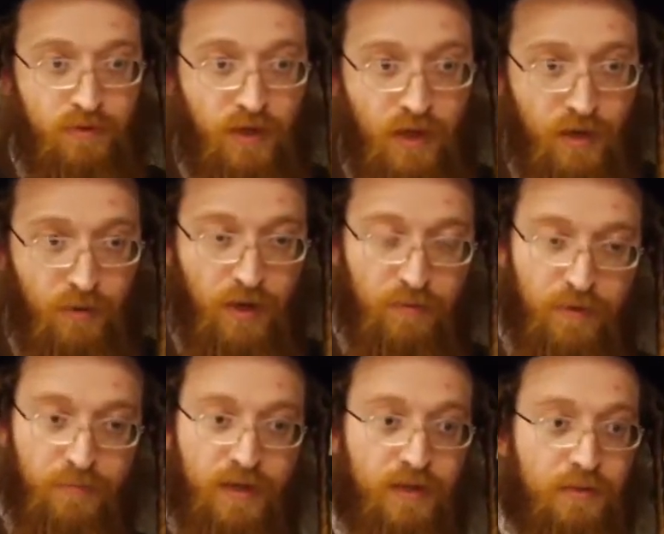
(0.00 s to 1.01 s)

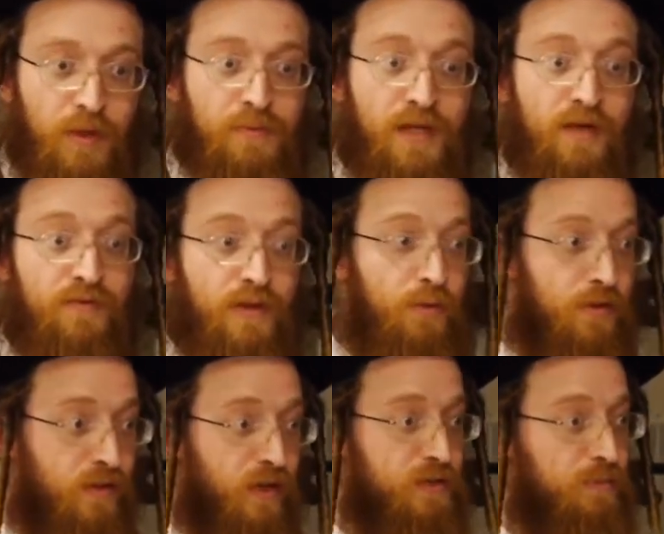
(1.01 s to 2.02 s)
I'm not going to be upset if
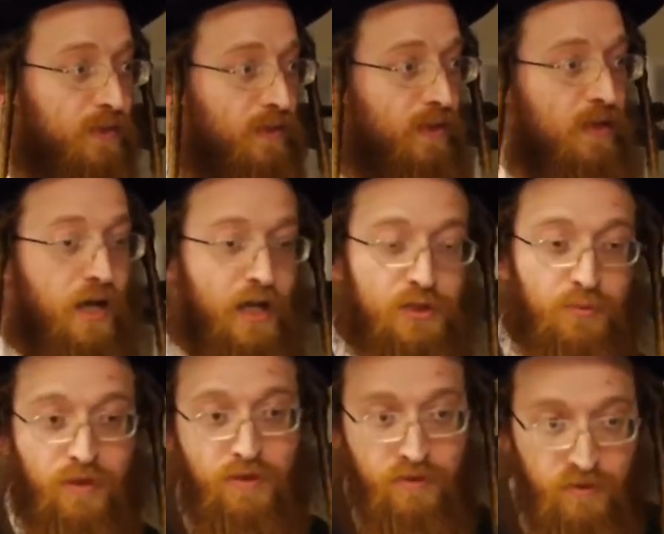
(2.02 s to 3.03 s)
anyone does, but I just
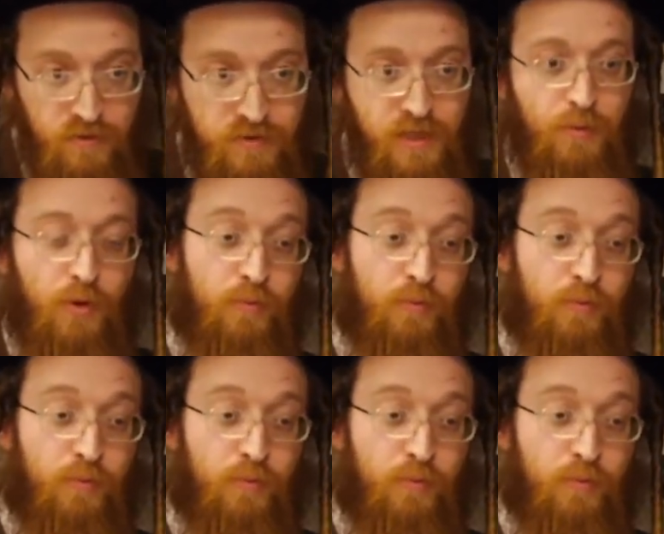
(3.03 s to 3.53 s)
want to say